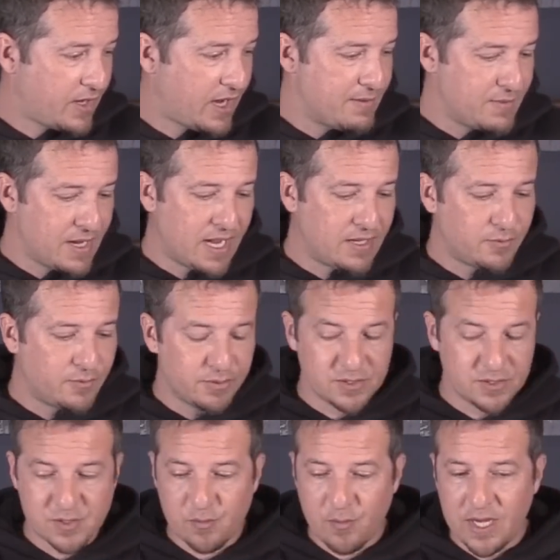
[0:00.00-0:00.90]
I'm now
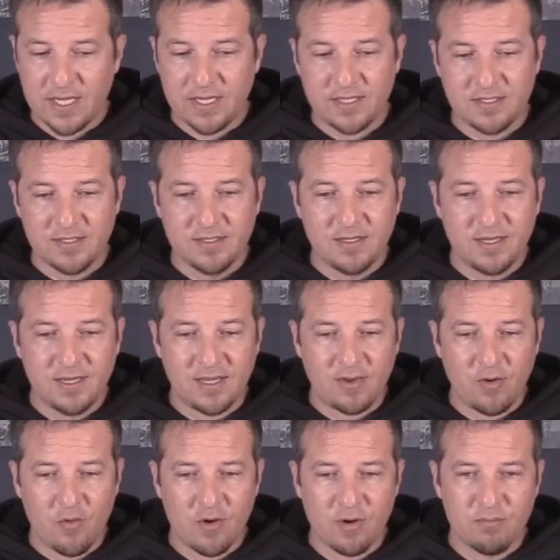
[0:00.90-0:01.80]
persuaded
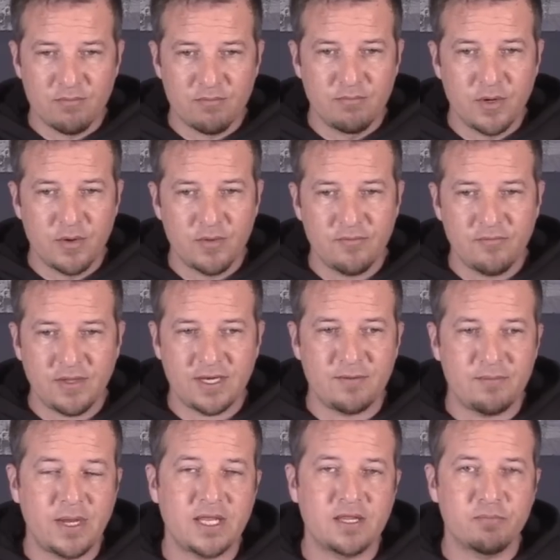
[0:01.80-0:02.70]
uh, or
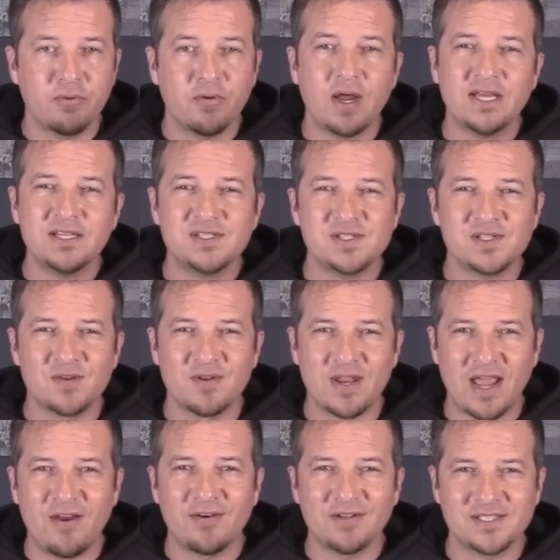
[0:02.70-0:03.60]
motivated by the price. So
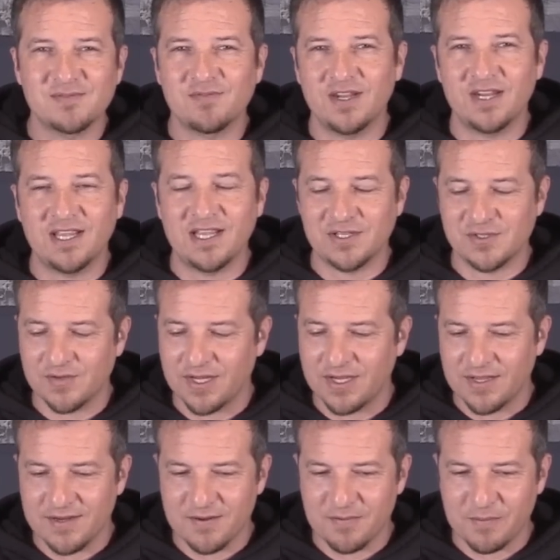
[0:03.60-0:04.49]
now it's funny. I
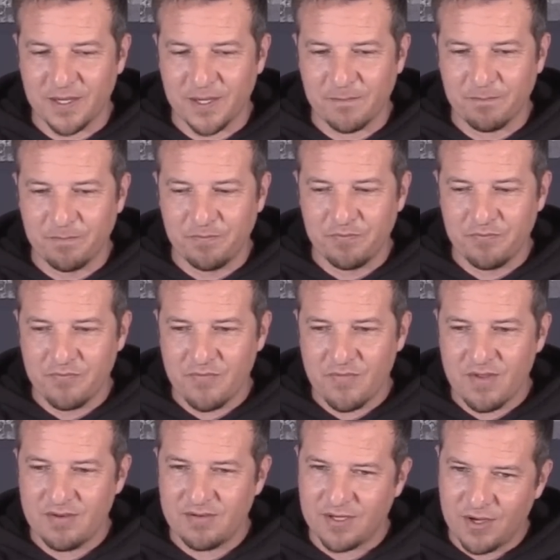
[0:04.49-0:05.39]
drink it and I'm like,
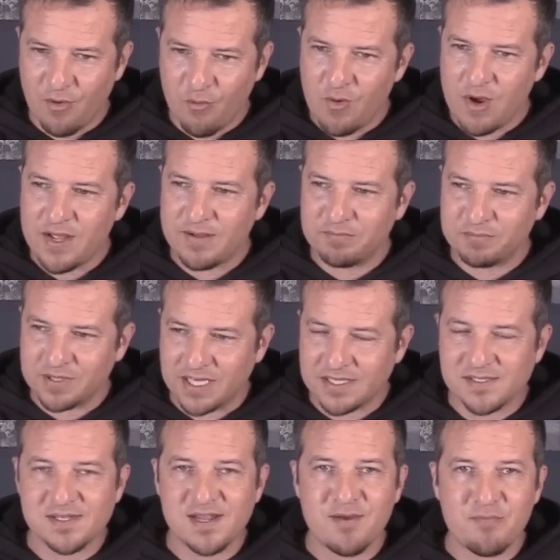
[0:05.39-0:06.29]
you know what?
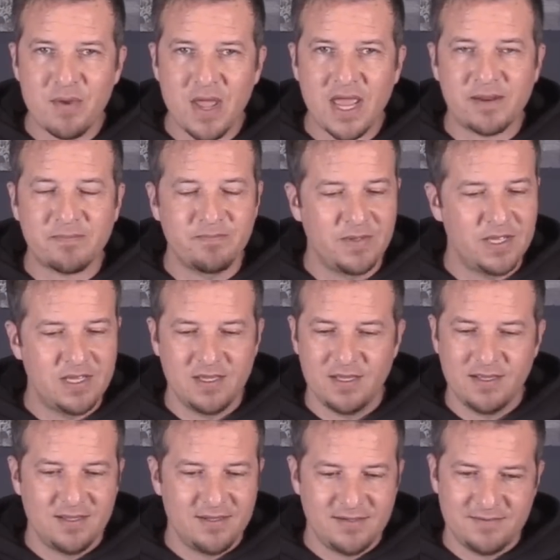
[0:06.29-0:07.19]
That's not bad.
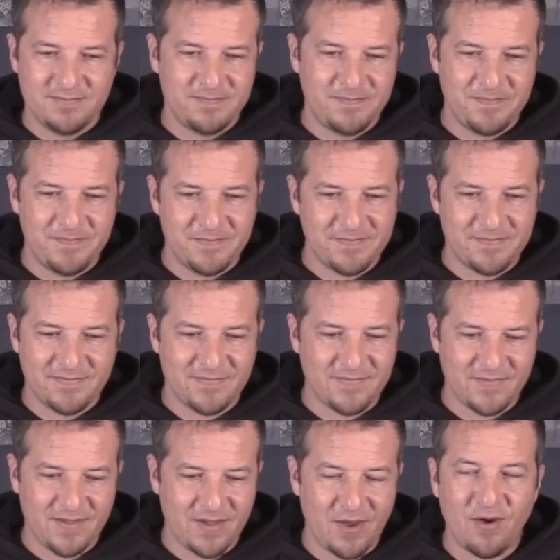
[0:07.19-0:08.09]

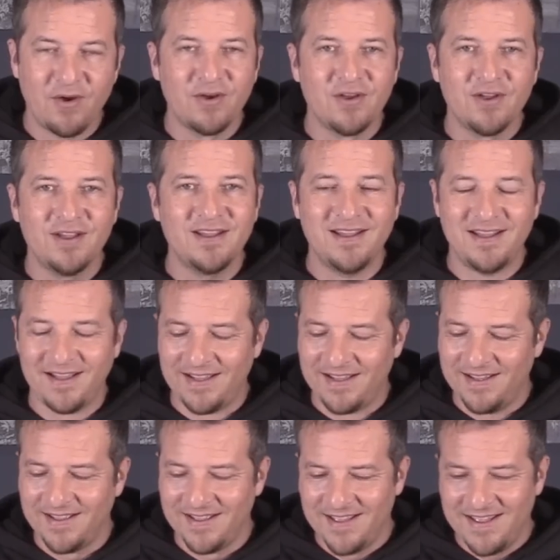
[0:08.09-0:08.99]
No.
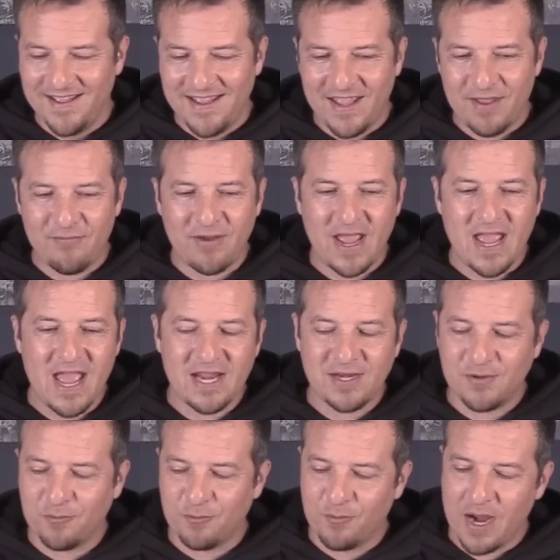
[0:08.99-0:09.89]
Uh, if I
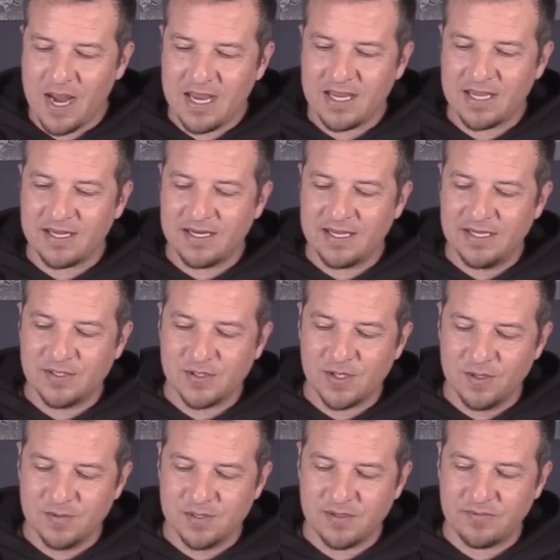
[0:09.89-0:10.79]
had to rank it in
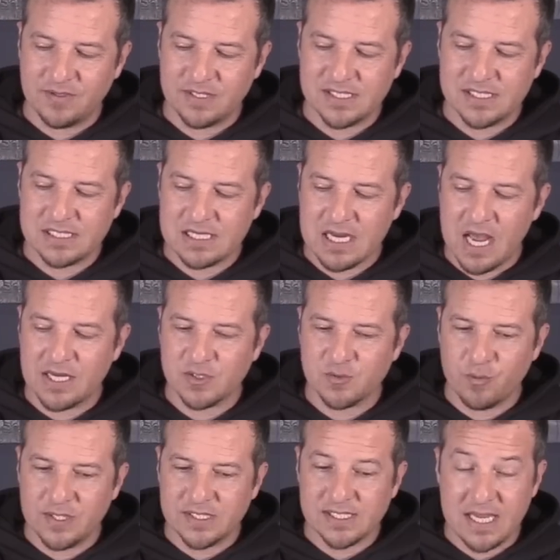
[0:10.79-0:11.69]
terms of a
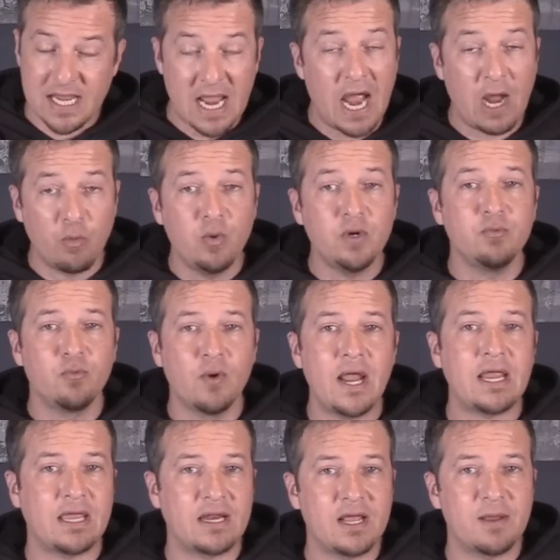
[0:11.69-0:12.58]
Scotch whiskey, I would
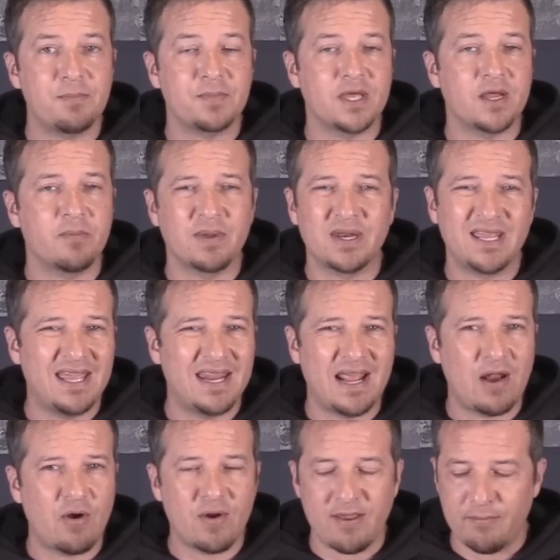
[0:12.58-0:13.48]
rank it up there, but
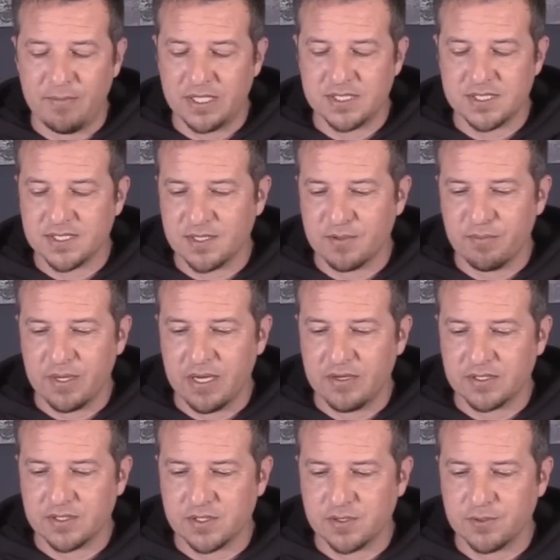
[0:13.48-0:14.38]
again, I don't have much to
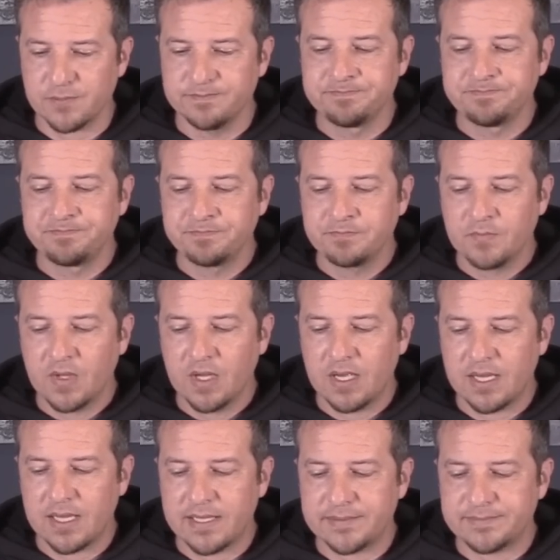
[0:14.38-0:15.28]
compare it to.
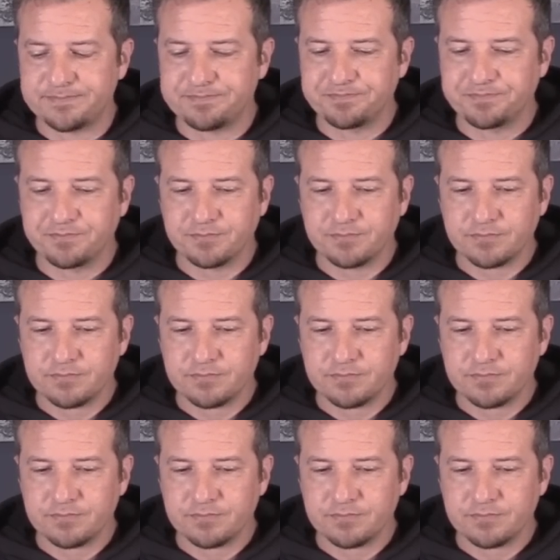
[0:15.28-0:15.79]
Um,